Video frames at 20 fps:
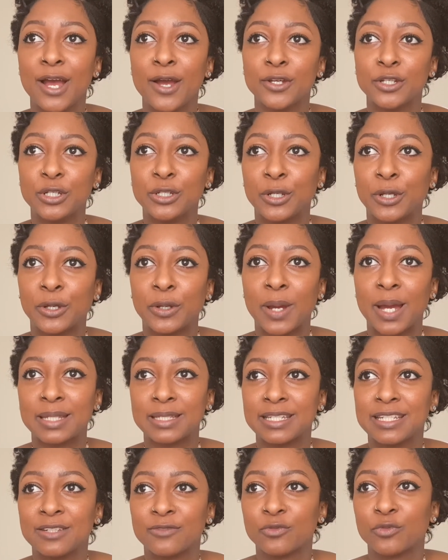you know, I
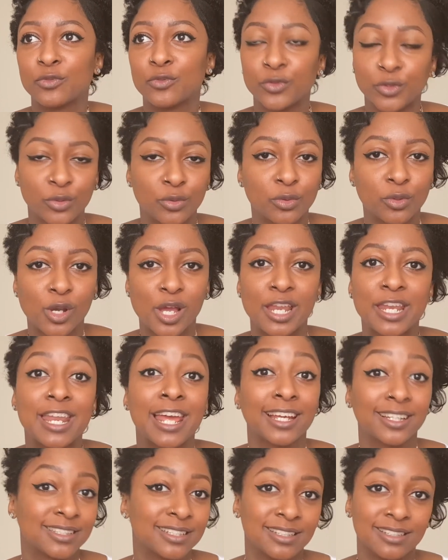didn't feel
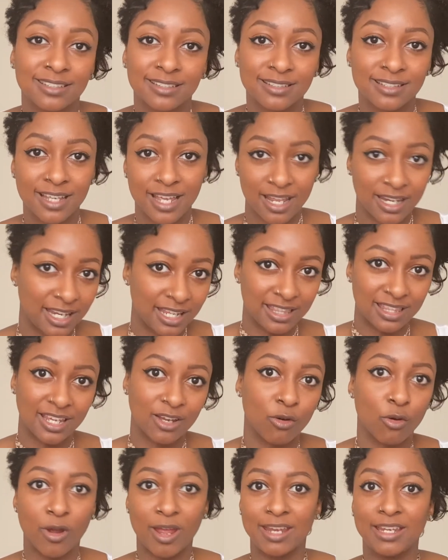connected to anything
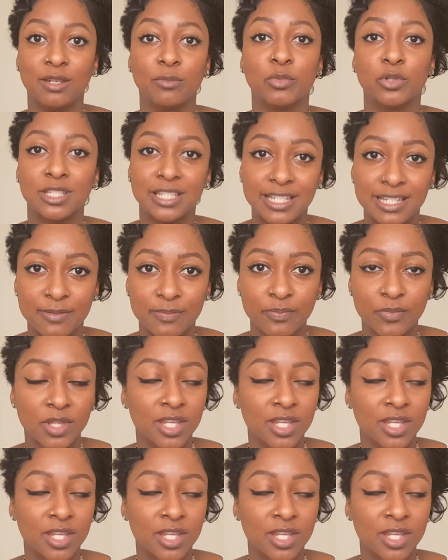or anybody.